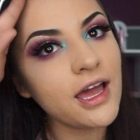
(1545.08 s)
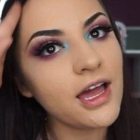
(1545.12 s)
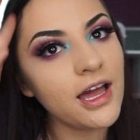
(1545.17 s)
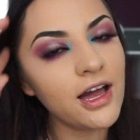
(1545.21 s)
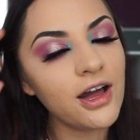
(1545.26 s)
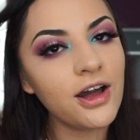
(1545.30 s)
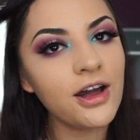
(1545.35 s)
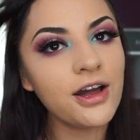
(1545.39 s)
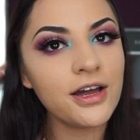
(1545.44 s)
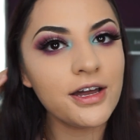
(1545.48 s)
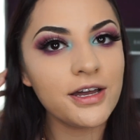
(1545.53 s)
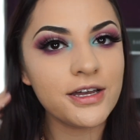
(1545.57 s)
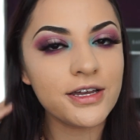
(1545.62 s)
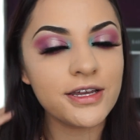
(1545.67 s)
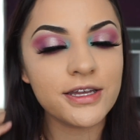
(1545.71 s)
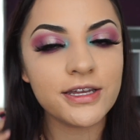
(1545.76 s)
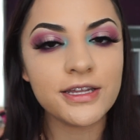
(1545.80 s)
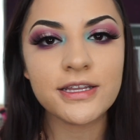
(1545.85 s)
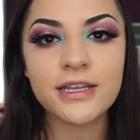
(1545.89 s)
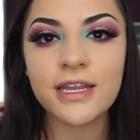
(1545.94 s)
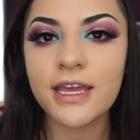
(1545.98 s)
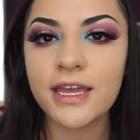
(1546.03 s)

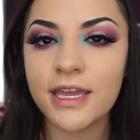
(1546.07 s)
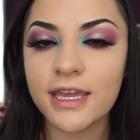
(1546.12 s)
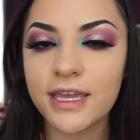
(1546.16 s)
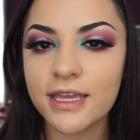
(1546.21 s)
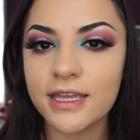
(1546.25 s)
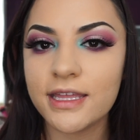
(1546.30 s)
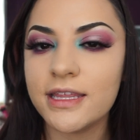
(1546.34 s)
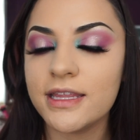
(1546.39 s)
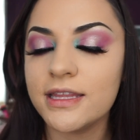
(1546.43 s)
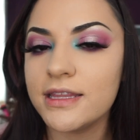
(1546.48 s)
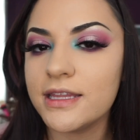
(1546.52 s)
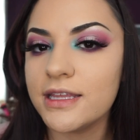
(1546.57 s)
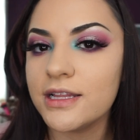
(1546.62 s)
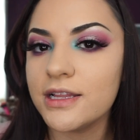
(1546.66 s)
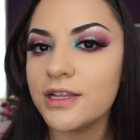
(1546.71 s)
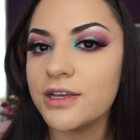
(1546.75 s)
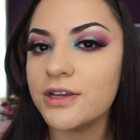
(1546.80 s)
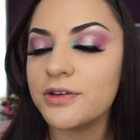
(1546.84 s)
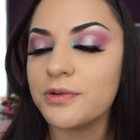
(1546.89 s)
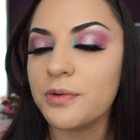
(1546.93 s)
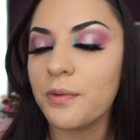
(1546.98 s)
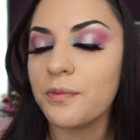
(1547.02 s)
on and they
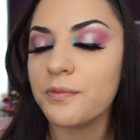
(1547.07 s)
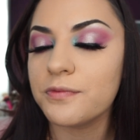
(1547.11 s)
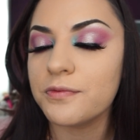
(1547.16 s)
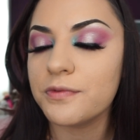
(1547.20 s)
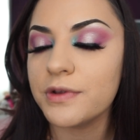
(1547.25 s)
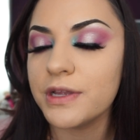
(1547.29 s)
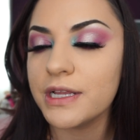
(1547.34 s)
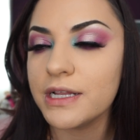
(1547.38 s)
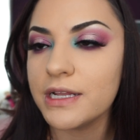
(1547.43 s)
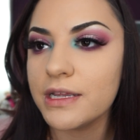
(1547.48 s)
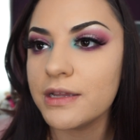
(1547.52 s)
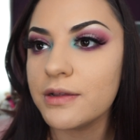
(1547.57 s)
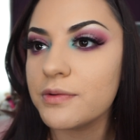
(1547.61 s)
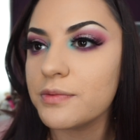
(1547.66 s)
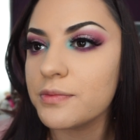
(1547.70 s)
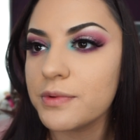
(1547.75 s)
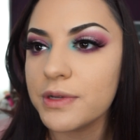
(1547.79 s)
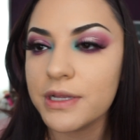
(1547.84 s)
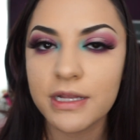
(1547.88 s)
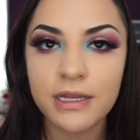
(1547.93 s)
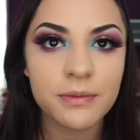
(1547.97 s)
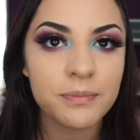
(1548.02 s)
look really,
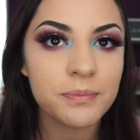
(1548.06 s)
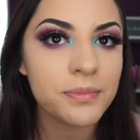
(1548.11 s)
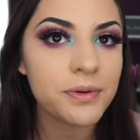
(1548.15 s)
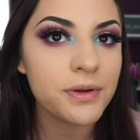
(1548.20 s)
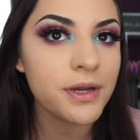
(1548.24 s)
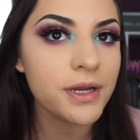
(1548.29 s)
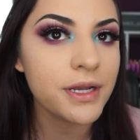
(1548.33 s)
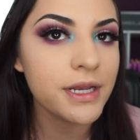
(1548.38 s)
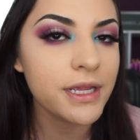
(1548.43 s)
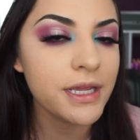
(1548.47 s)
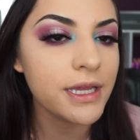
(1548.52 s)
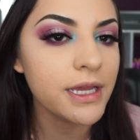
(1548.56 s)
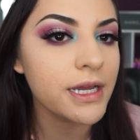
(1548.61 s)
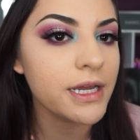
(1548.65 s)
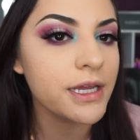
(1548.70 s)
really pretty.